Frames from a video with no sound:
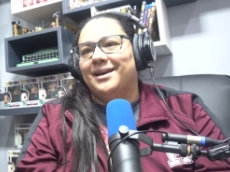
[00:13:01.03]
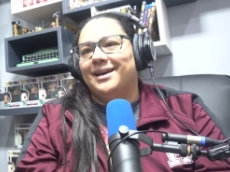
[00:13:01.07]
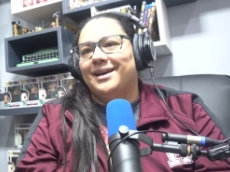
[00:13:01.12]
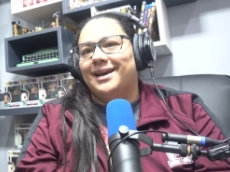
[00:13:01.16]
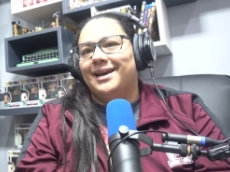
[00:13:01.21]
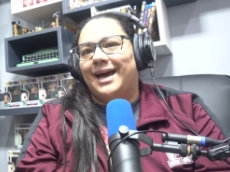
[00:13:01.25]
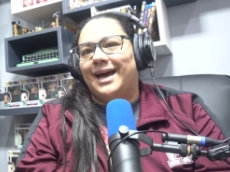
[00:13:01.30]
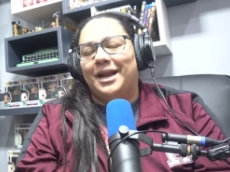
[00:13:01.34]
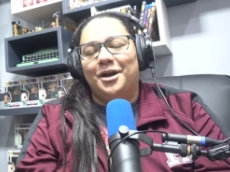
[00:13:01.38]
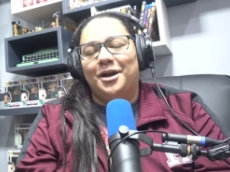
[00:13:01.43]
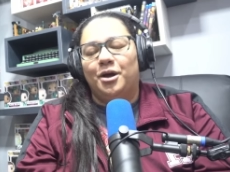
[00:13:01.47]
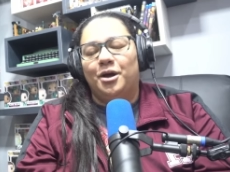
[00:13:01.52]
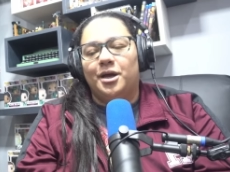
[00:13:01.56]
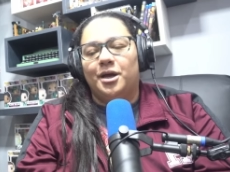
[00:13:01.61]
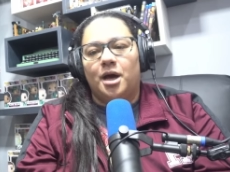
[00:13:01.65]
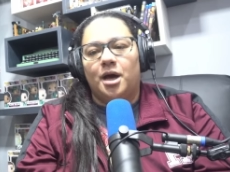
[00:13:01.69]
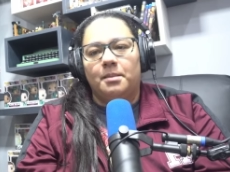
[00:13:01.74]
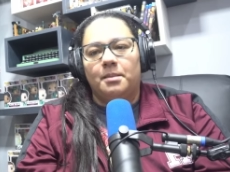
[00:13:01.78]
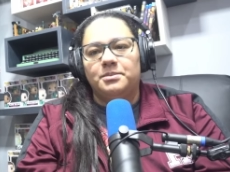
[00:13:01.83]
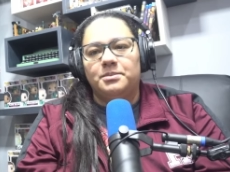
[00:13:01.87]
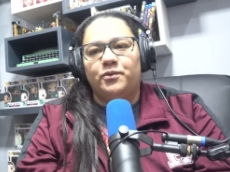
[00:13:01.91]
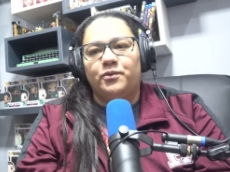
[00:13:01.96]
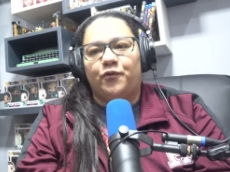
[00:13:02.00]
I don't know. It
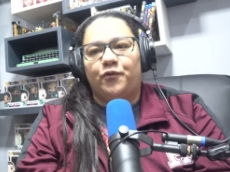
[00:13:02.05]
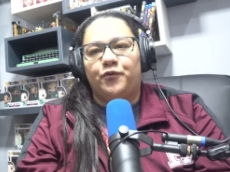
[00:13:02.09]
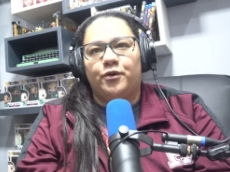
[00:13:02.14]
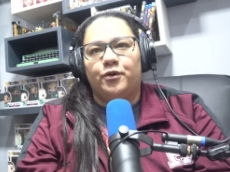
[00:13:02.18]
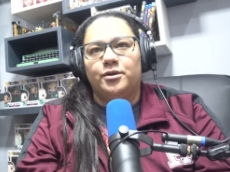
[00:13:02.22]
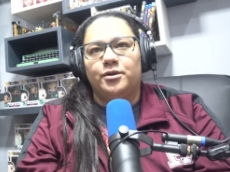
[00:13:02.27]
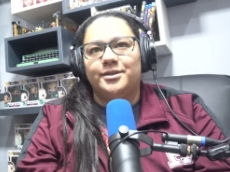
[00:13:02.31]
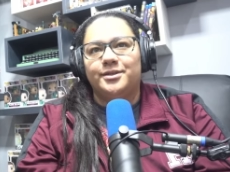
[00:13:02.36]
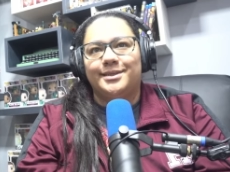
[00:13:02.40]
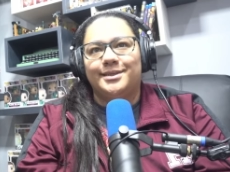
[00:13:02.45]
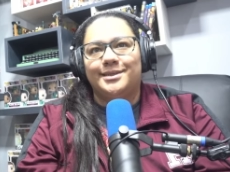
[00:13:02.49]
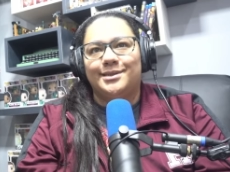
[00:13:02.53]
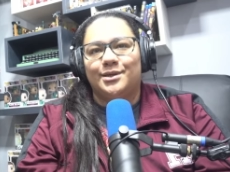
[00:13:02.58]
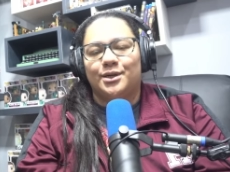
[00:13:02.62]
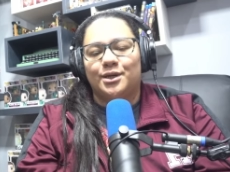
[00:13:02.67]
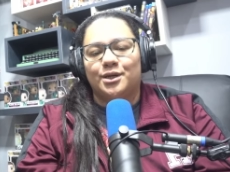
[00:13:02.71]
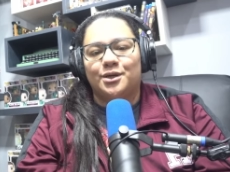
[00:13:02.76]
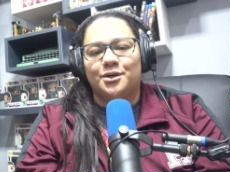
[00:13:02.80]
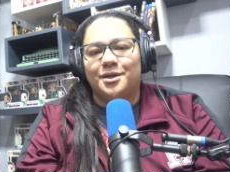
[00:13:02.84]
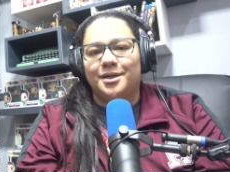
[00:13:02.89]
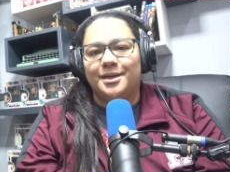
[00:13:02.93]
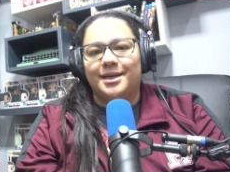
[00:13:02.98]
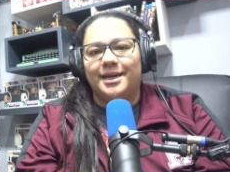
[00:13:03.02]
comes full
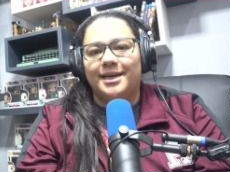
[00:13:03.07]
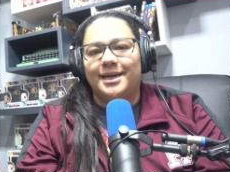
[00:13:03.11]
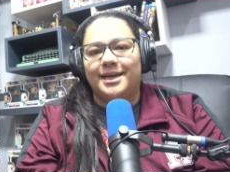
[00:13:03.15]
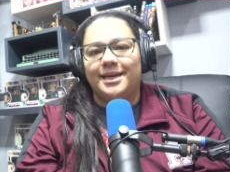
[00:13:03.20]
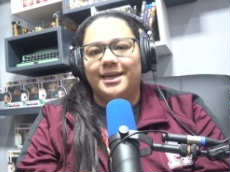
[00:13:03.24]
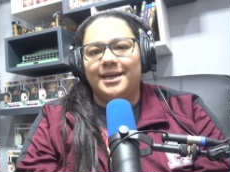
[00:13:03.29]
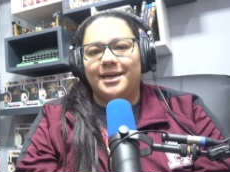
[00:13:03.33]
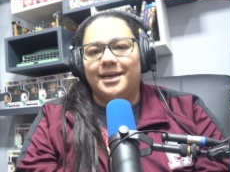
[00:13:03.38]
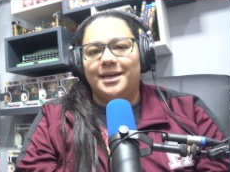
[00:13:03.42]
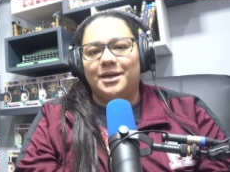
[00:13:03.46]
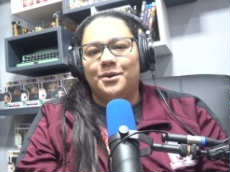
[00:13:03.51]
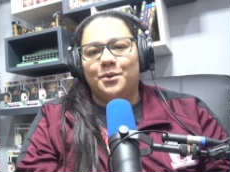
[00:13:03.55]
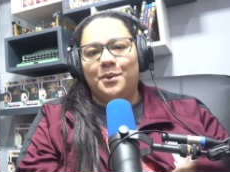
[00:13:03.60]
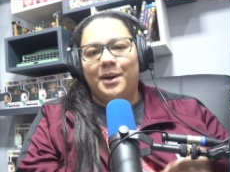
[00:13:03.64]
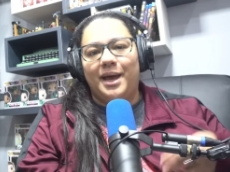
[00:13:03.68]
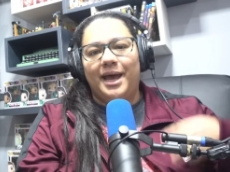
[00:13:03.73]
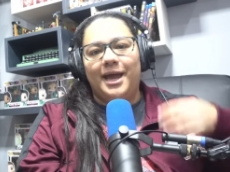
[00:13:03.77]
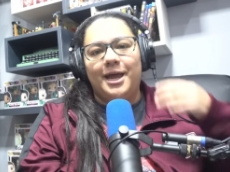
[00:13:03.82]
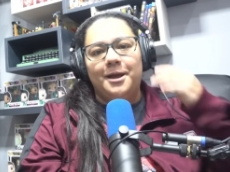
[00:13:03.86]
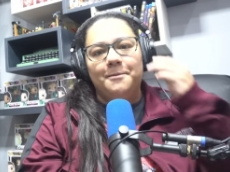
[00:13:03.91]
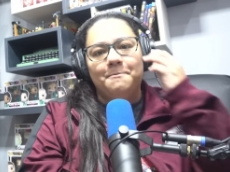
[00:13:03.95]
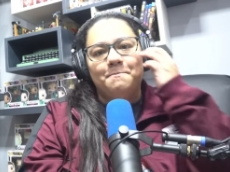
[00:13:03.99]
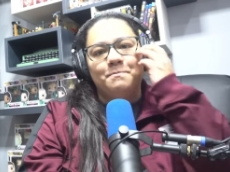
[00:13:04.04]
circle in in a
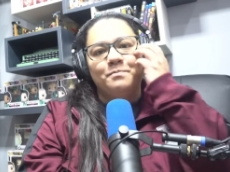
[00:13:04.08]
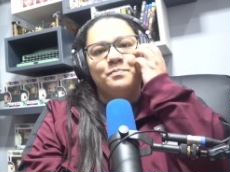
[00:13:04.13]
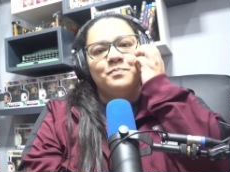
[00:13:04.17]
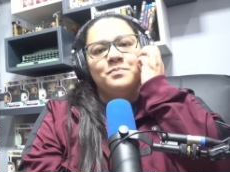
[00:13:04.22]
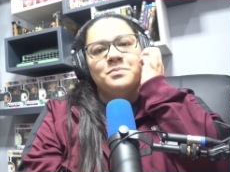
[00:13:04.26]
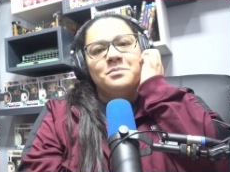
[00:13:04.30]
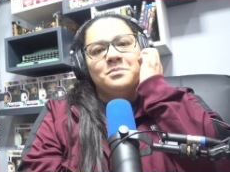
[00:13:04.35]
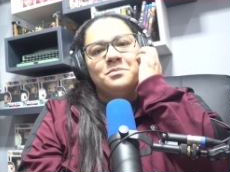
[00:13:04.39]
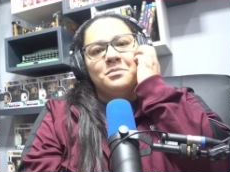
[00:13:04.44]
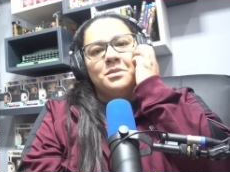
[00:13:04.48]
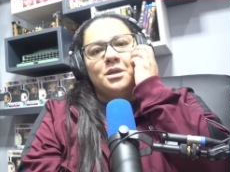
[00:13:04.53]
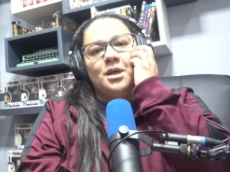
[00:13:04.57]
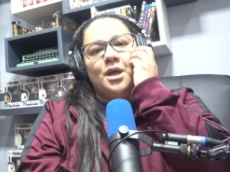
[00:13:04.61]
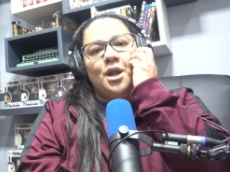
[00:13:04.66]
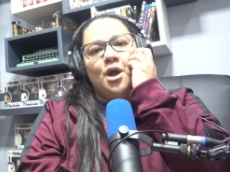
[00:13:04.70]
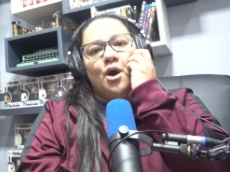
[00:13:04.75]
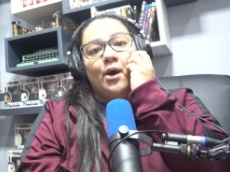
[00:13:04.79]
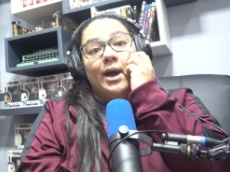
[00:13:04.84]
way, you know.